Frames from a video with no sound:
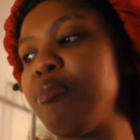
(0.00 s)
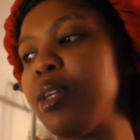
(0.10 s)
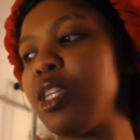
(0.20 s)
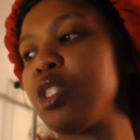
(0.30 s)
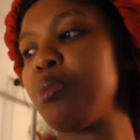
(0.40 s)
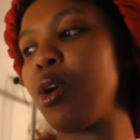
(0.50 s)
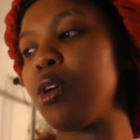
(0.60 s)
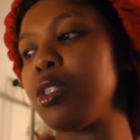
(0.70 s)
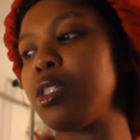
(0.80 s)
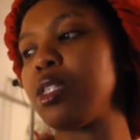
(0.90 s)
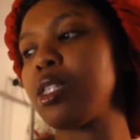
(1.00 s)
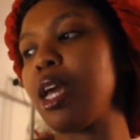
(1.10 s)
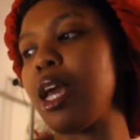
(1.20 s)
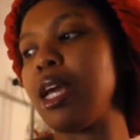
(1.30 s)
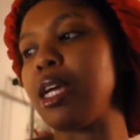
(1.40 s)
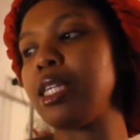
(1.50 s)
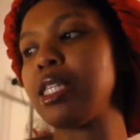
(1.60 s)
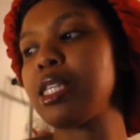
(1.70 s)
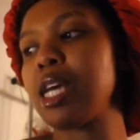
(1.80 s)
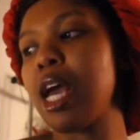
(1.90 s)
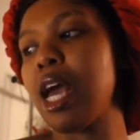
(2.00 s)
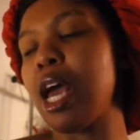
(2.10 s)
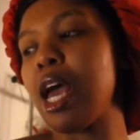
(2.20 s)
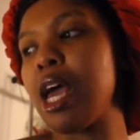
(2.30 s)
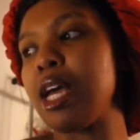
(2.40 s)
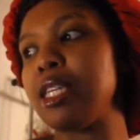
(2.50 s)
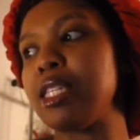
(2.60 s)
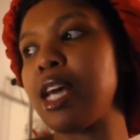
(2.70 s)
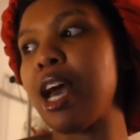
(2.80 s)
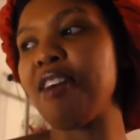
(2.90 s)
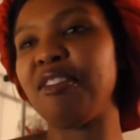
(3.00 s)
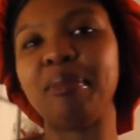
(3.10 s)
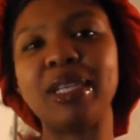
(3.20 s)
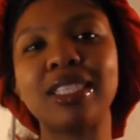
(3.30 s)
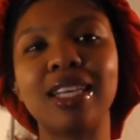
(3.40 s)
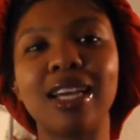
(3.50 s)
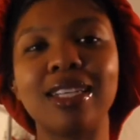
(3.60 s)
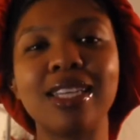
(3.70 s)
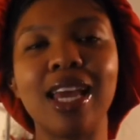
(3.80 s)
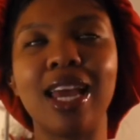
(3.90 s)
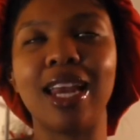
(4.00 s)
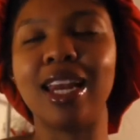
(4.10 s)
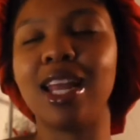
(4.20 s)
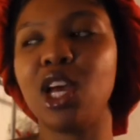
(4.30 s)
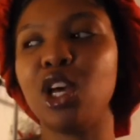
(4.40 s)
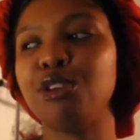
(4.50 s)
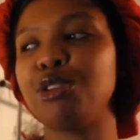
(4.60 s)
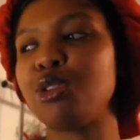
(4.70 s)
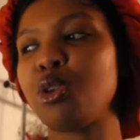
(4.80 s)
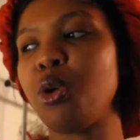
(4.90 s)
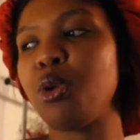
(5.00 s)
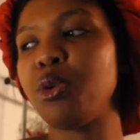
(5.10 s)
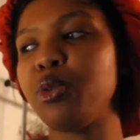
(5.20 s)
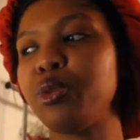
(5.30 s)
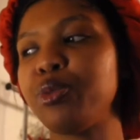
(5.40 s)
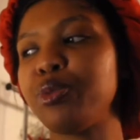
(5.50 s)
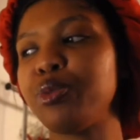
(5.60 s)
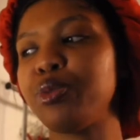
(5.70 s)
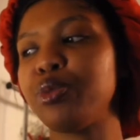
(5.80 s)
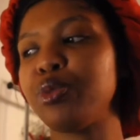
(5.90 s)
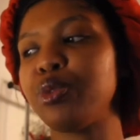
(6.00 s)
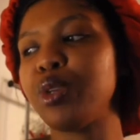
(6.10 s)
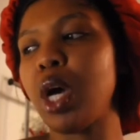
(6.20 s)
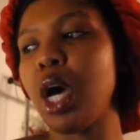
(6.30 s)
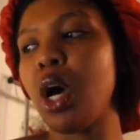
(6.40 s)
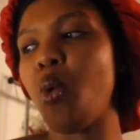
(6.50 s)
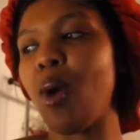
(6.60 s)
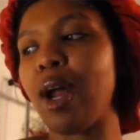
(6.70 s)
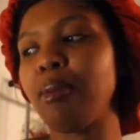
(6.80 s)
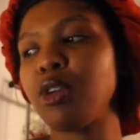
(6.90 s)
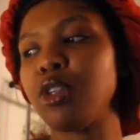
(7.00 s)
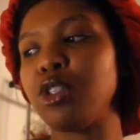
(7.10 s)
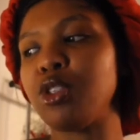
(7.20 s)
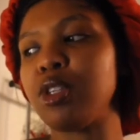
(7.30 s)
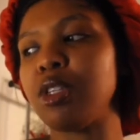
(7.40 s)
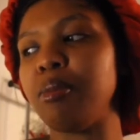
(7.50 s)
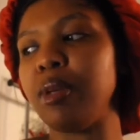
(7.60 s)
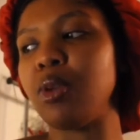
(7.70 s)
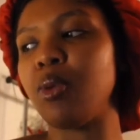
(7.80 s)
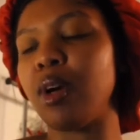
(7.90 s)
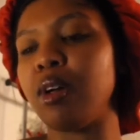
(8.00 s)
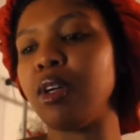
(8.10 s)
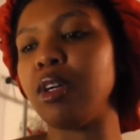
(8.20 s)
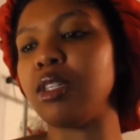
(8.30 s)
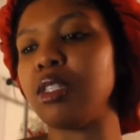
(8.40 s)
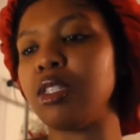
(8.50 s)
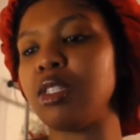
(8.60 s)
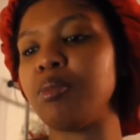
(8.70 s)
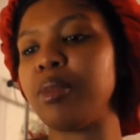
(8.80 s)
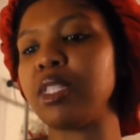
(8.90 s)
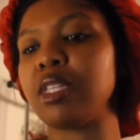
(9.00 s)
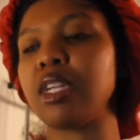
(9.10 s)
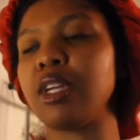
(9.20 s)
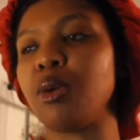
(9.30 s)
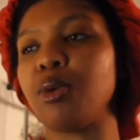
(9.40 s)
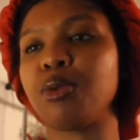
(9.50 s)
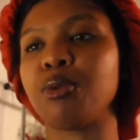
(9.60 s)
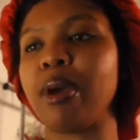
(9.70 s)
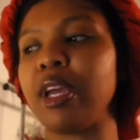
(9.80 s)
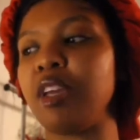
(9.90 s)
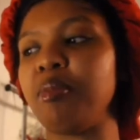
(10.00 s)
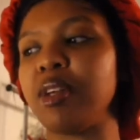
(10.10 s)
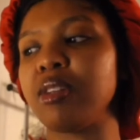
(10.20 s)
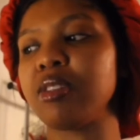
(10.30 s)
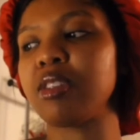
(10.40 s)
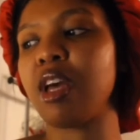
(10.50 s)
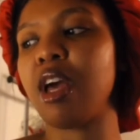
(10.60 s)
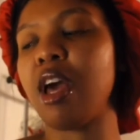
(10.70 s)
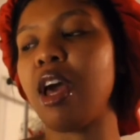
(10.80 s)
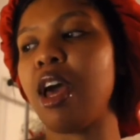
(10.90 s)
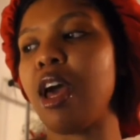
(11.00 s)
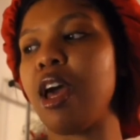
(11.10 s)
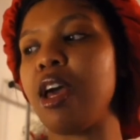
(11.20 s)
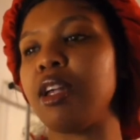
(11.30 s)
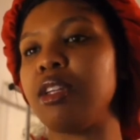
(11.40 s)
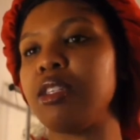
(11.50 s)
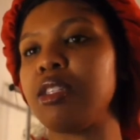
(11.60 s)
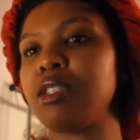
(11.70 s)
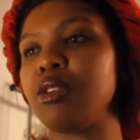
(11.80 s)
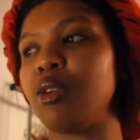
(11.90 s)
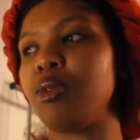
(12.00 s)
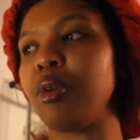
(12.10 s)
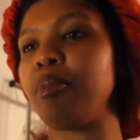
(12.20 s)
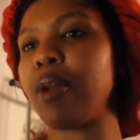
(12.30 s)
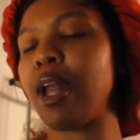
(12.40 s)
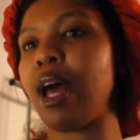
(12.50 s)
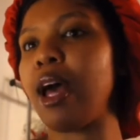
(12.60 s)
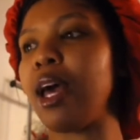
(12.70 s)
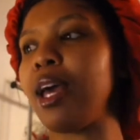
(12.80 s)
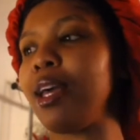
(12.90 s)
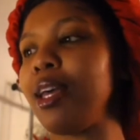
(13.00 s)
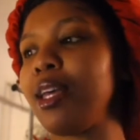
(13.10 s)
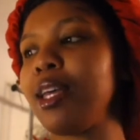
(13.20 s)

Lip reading: minutes past 8 and I have a meeting at 10. So what I'm gonna do in the meanwhile is basically go through my emails and, you know, reply,